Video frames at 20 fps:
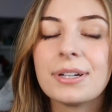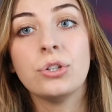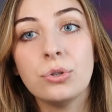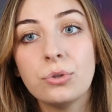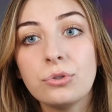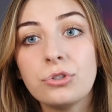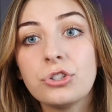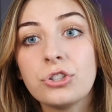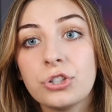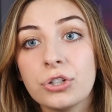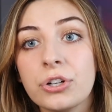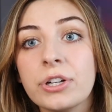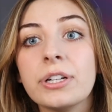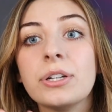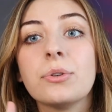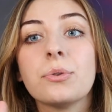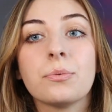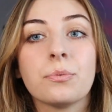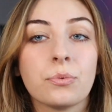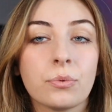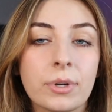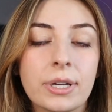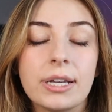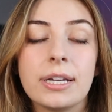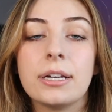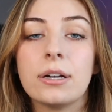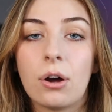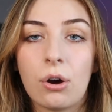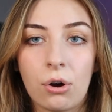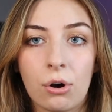You should
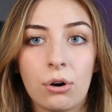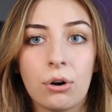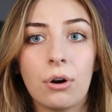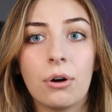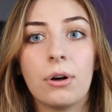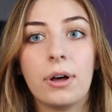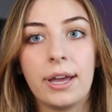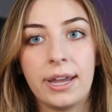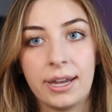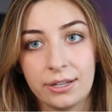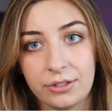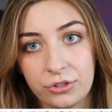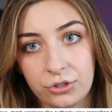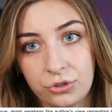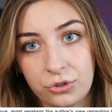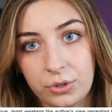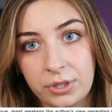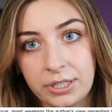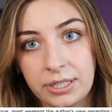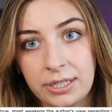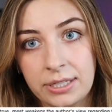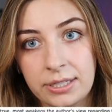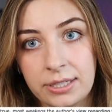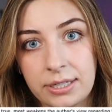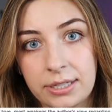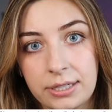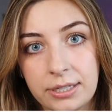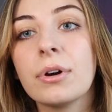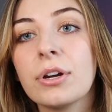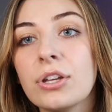read all answer
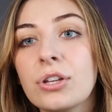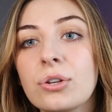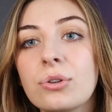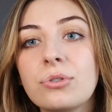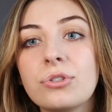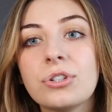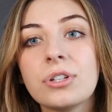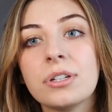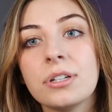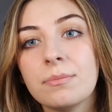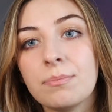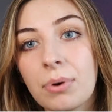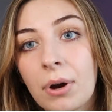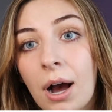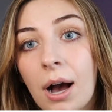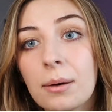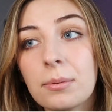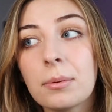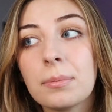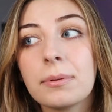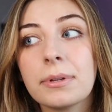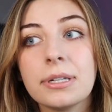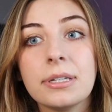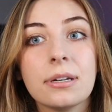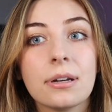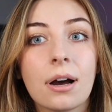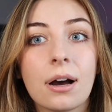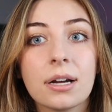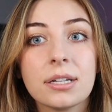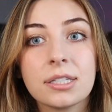choices, but you should probably
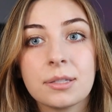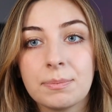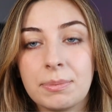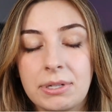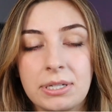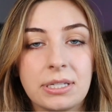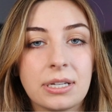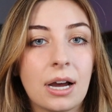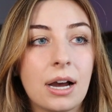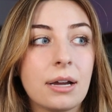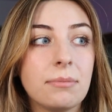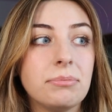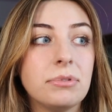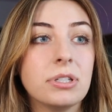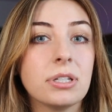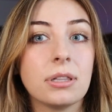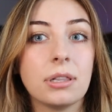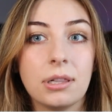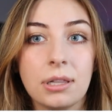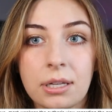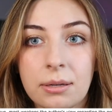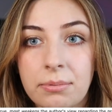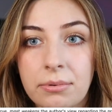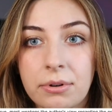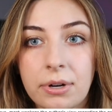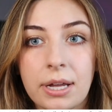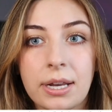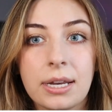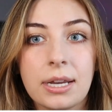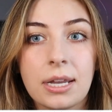not spend time
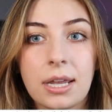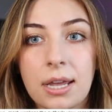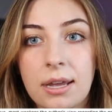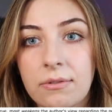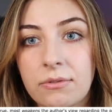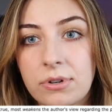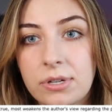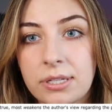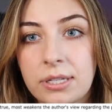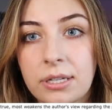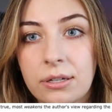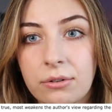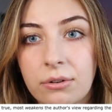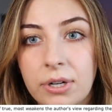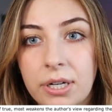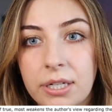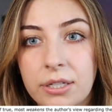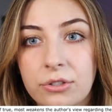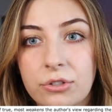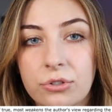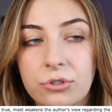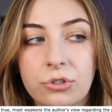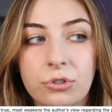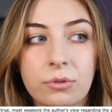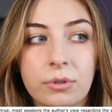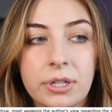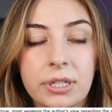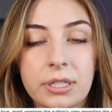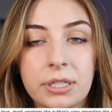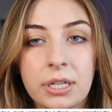deliberating every single answer
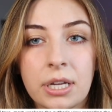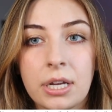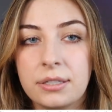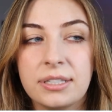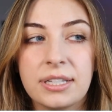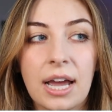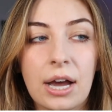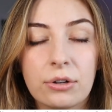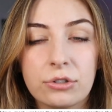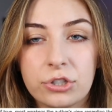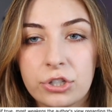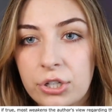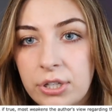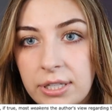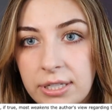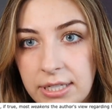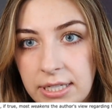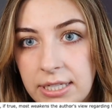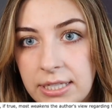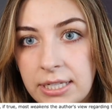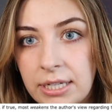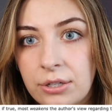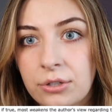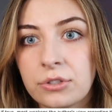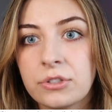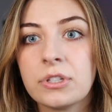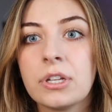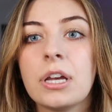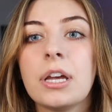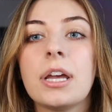choice down to the
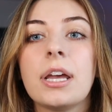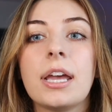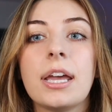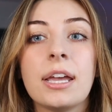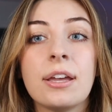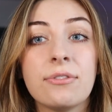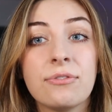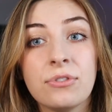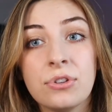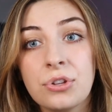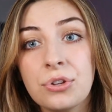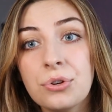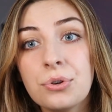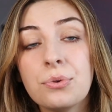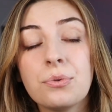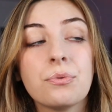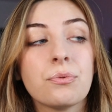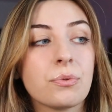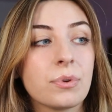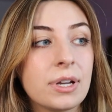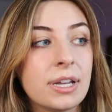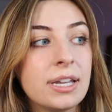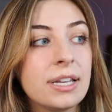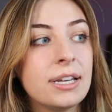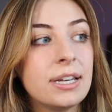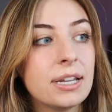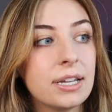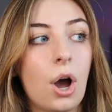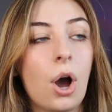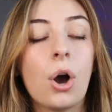details if you
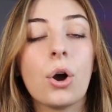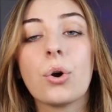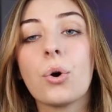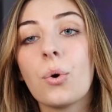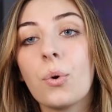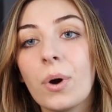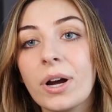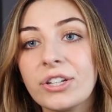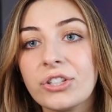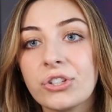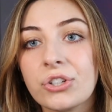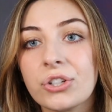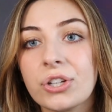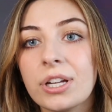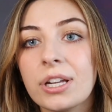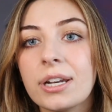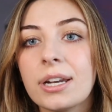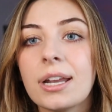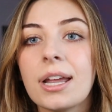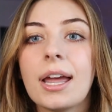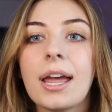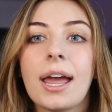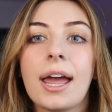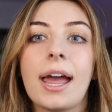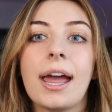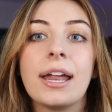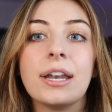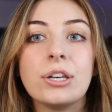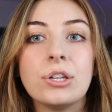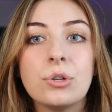read a question
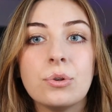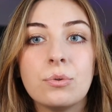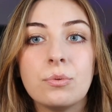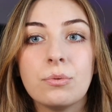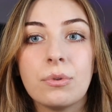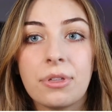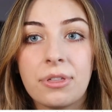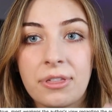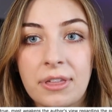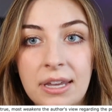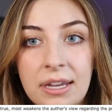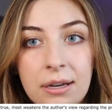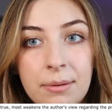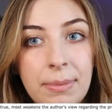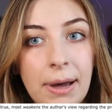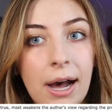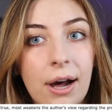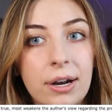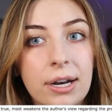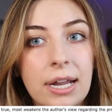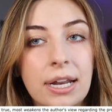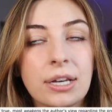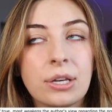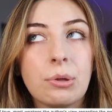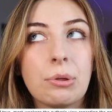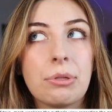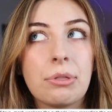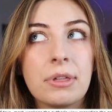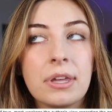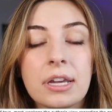and you think about it
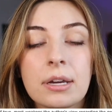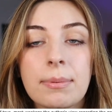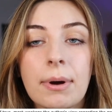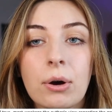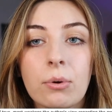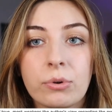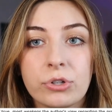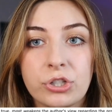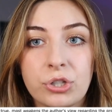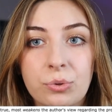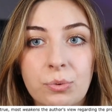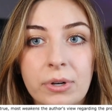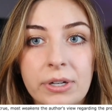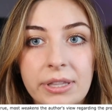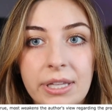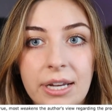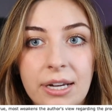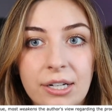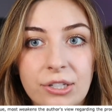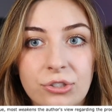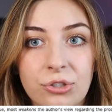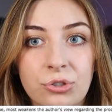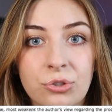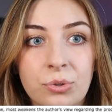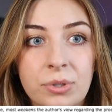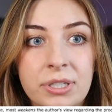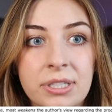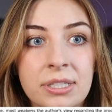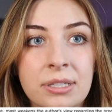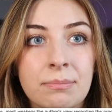and you think about what you want the answer
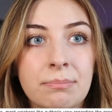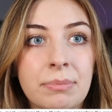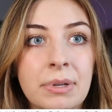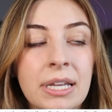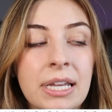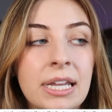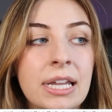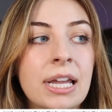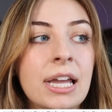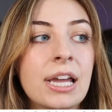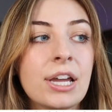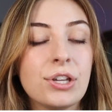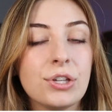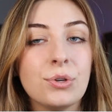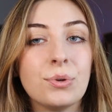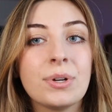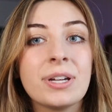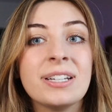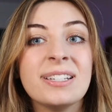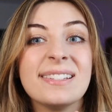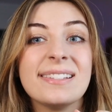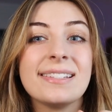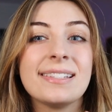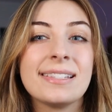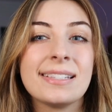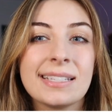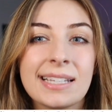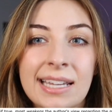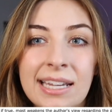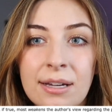choice to be, you can
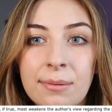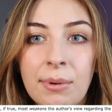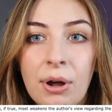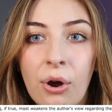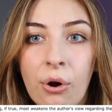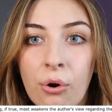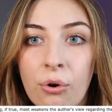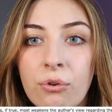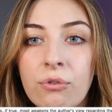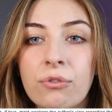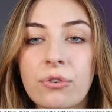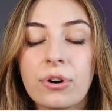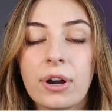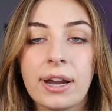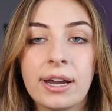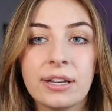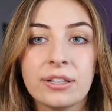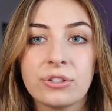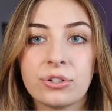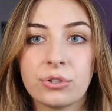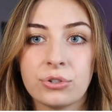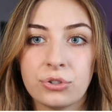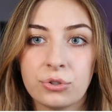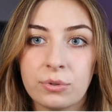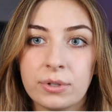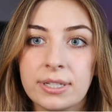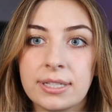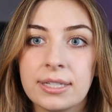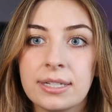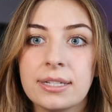skim over answer
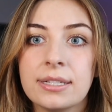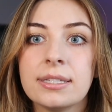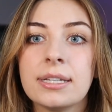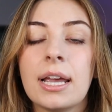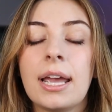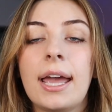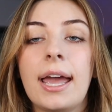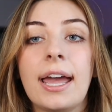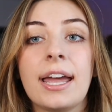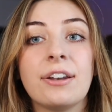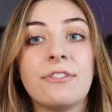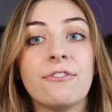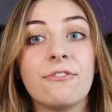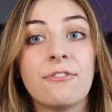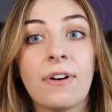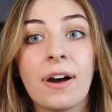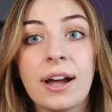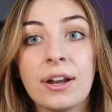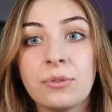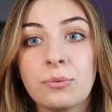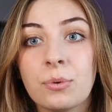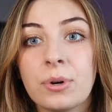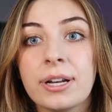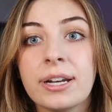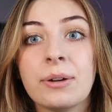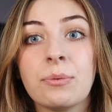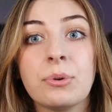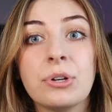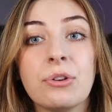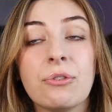choices and find
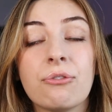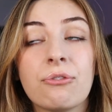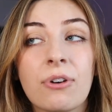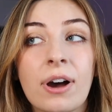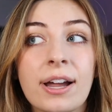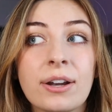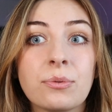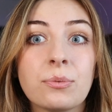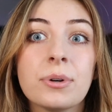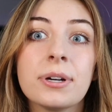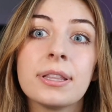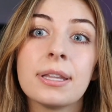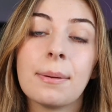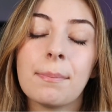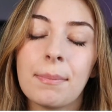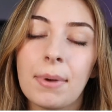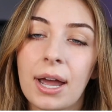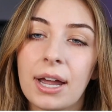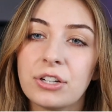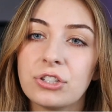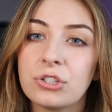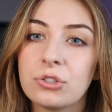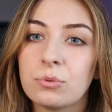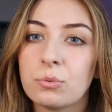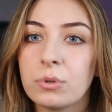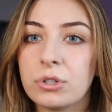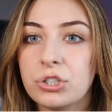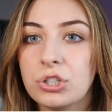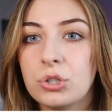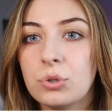one. And when you find one that matches
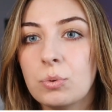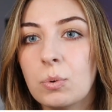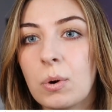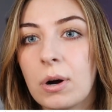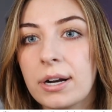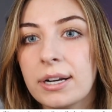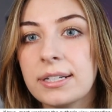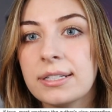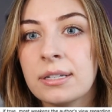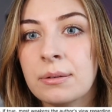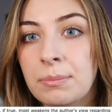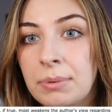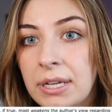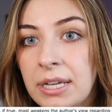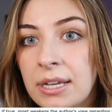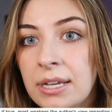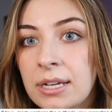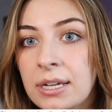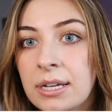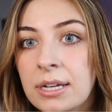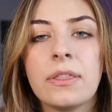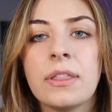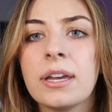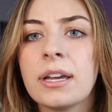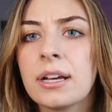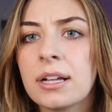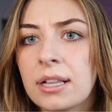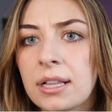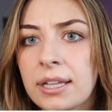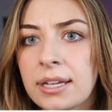what you want it to be,
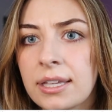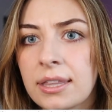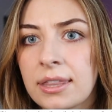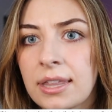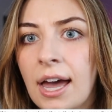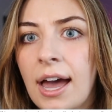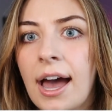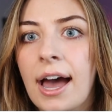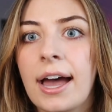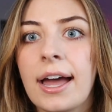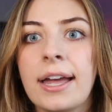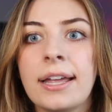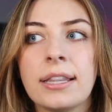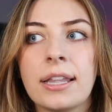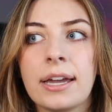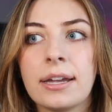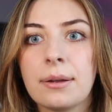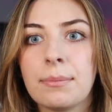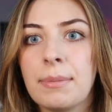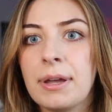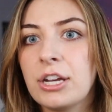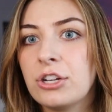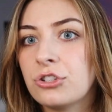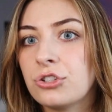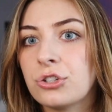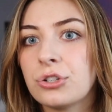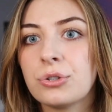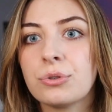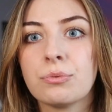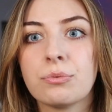then click that and like make
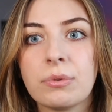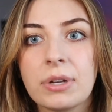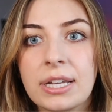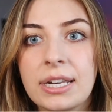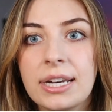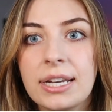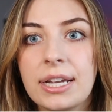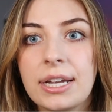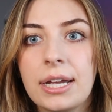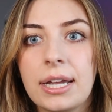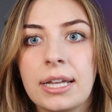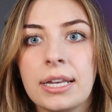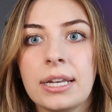sure to read it.